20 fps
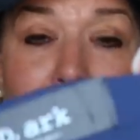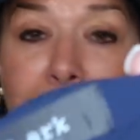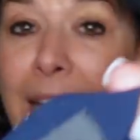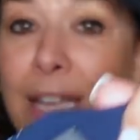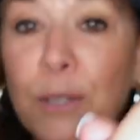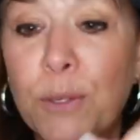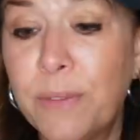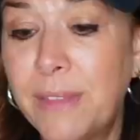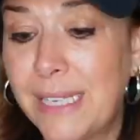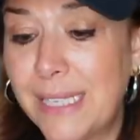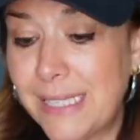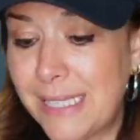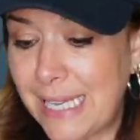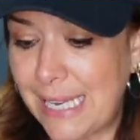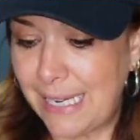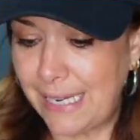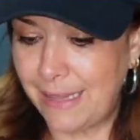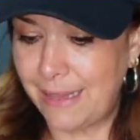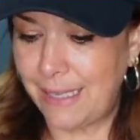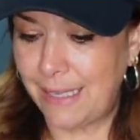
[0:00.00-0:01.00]
I don't think it's
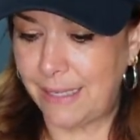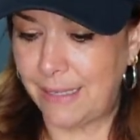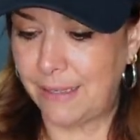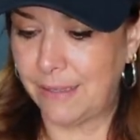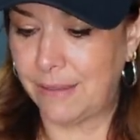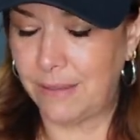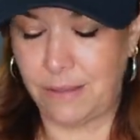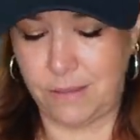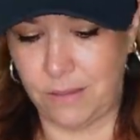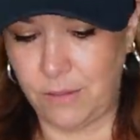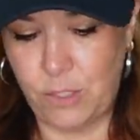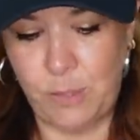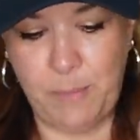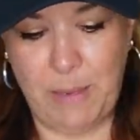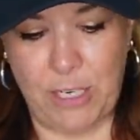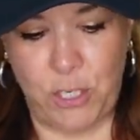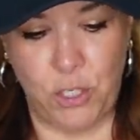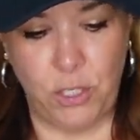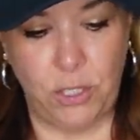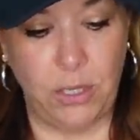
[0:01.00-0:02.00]
anything
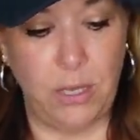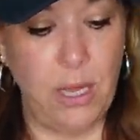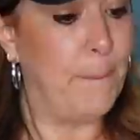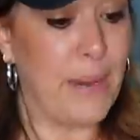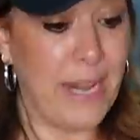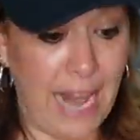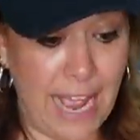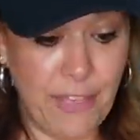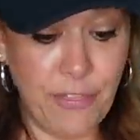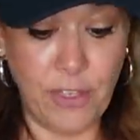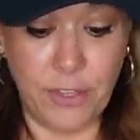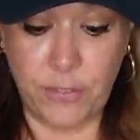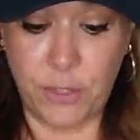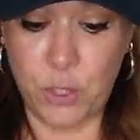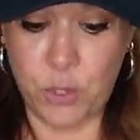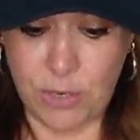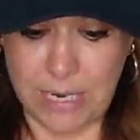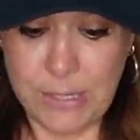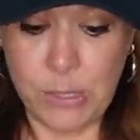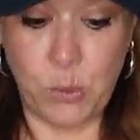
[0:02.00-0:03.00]
special, but I thought the
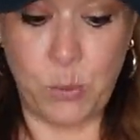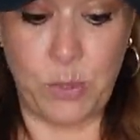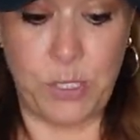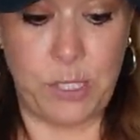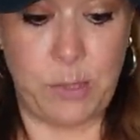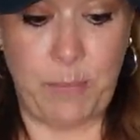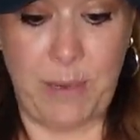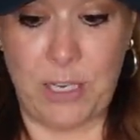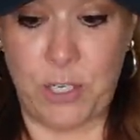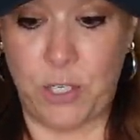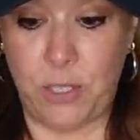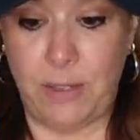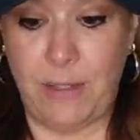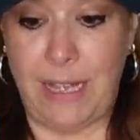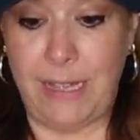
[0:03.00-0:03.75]
dress was special.